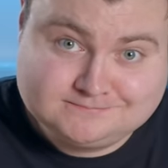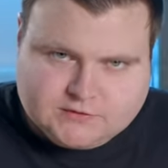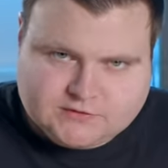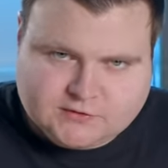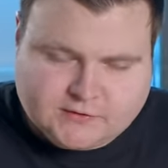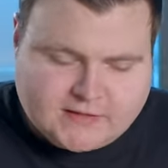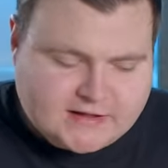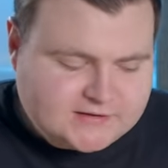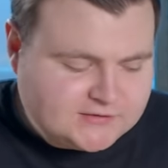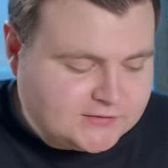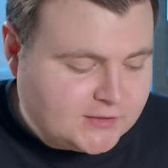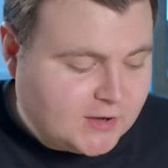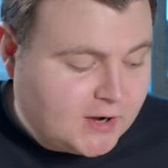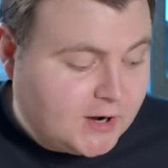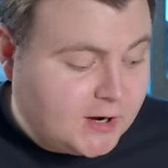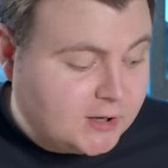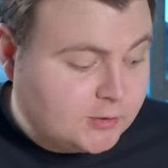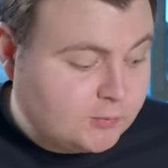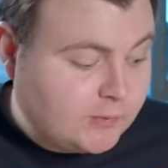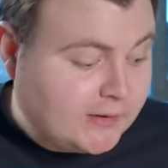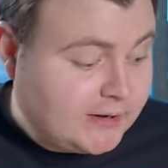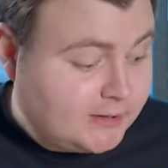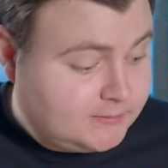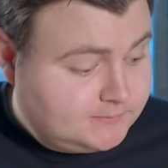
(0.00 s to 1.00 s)
So that's the
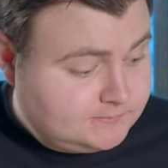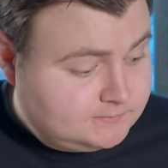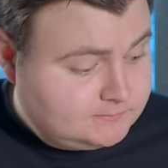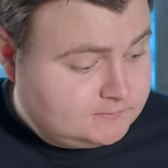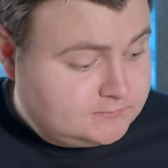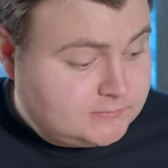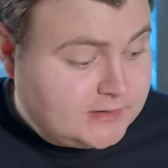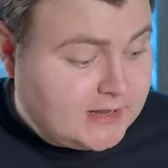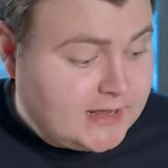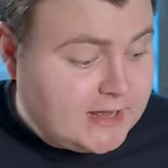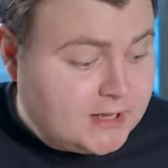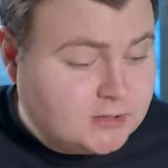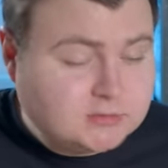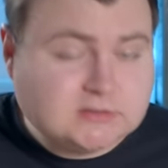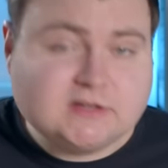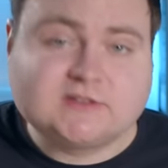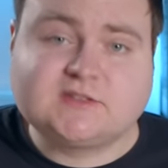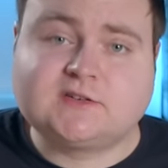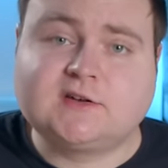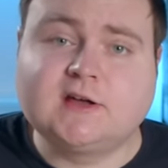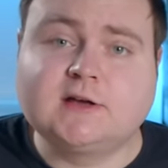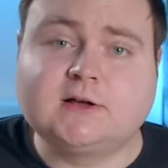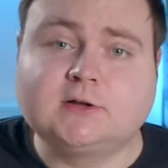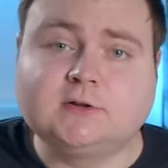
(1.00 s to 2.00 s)
hardware. Now
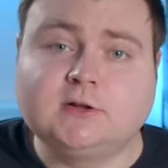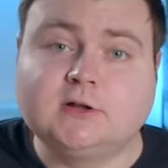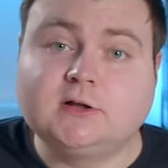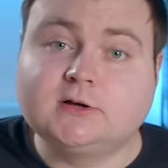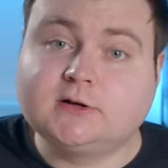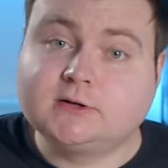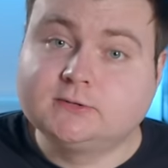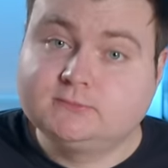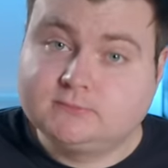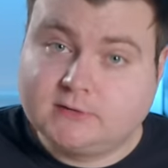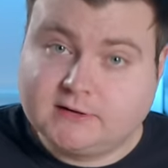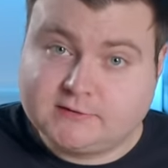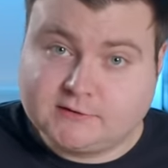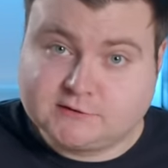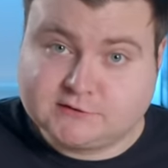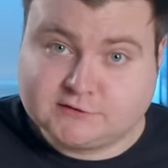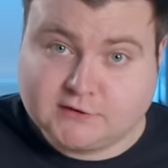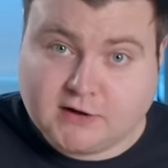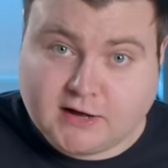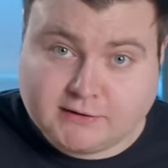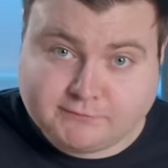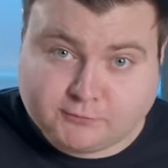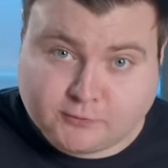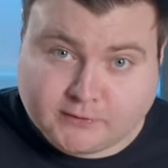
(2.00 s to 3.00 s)
let's take a look at the
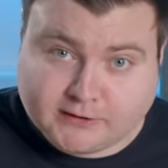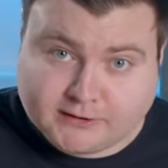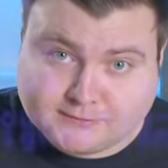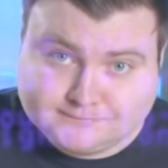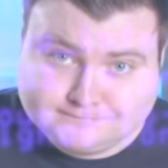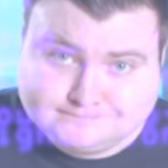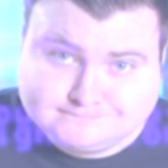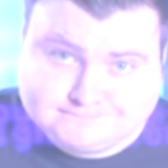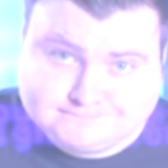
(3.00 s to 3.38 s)
software.